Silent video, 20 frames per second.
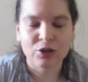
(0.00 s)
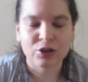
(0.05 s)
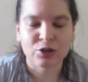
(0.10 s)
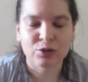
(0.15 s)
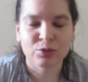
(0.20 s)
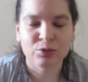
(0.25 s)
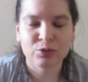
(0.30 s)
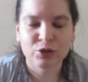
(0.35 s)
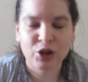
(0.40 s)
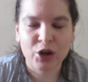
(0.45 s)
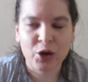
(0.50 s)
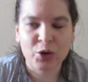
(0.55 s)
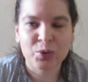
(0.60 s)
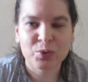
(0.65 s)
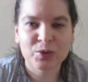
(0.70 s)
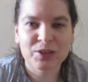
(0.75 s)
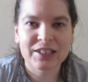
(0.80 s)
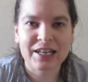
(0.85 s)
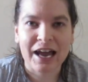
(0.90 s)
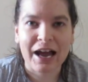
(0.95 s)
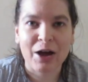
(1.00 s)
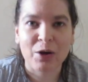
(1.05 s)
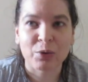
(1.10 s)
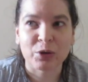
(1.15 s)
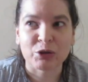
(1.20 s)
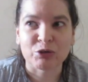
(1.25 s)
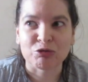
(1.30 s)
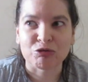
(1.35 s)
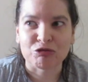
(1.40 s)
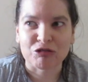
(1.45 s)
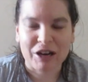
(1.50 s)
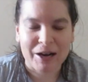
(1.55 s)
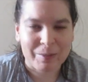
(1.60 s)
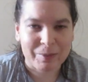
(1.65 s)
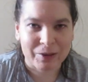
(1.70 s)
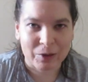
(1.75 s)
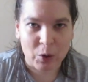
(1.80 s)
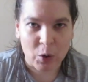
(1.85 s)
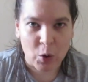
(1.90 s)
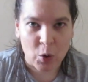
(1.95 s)
You go down a
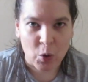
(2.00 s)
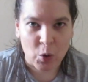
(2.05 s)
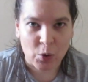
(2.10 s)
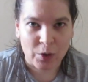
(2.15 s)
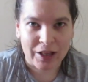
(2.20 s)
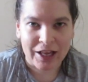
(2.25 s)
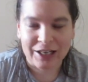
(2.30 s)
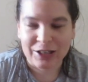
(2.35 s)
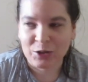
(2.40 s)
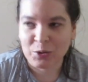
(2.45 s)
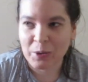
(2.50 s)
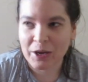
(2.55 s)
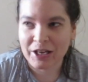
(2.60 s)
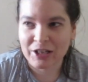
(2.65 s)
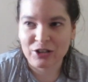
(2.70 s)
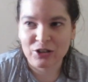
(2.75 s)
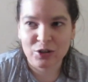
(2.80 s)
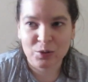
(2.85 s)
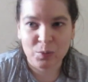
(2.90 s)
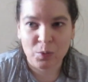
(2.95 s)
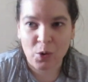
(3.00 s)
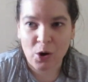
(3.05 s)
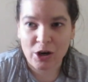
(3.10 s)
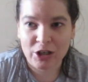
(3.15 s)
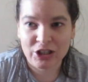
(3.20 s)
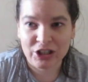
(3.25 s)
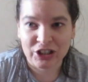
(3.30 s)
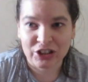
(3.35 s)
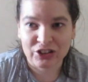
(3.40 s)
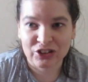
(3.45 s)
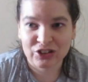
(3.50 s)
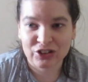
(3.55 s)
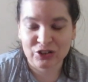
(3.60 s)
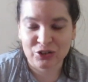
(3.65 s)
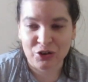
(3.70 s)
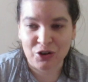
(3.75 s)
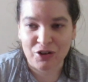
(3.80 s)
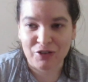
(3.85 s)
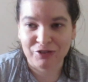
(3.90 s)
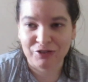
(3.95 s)
rabbit hole and you end up watching
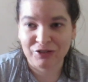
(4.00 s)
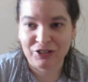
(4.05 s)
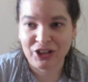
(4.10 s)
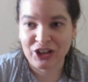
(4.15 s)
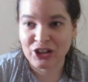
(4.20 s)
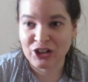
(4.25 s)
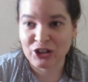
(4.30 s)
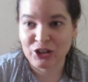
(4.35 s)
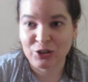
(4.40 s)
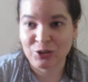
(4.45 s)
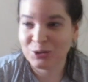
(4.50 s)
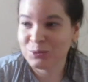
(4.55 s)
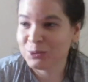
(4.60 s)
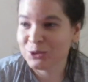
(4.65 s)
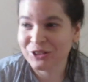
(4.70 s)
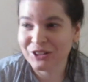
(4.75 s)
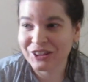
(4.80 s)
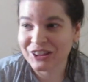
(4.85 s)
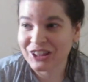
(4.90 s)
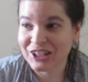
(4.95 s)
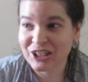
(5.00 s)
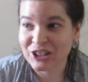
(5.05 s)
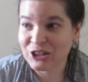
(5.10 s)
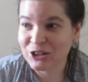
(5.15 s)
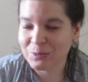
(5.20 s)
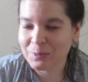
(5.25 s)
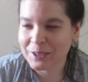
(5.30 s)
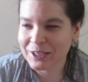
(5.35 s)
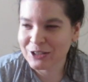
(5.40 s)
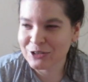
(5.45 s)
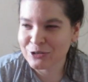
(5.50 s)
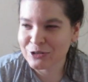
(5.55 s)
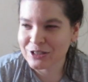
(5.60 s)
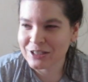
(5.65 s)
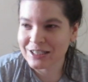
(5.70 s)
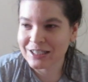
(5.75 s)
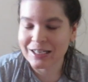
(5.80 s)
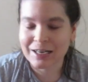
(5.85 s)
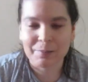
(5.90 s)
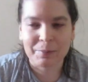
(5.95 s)
stuff you wouldn't think you'd be
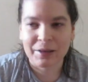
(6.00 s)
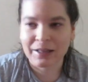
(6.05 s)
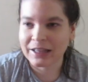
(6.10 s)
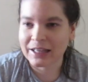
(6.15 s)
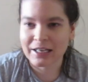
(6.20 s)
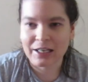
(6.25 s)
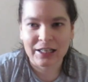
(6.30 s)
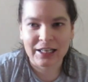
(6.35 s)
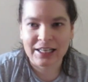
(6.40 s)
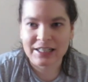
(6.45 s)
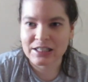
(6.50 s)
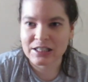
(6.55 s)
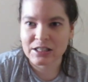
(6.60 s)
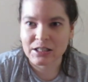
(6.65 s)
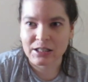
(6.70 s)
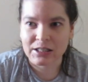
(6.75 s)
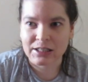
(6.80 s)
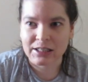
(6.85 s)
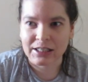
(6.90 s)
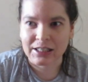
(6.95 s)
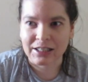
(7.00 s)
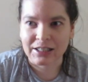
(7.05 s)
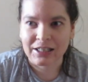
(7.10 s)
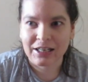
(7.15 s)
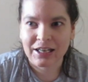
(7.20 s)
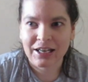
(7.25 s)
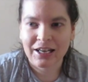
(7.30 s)
interested in, but then you get sucked in.